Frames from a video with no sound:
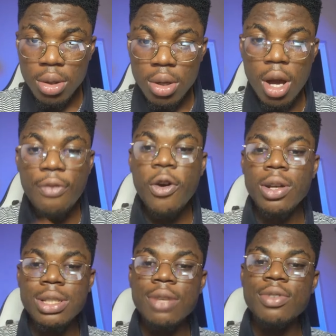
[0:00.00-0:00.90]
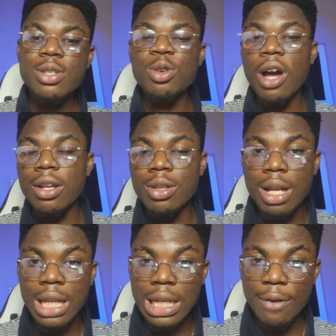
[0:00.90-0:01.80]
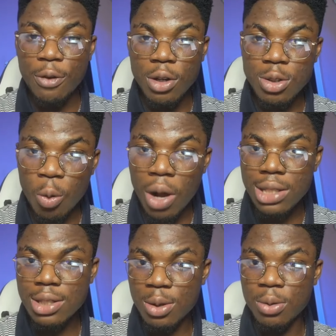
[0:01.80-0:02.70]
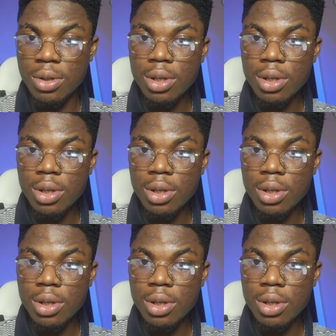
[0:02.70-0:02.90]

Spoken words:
Of course, leave the skill you're learning and focus on one skill.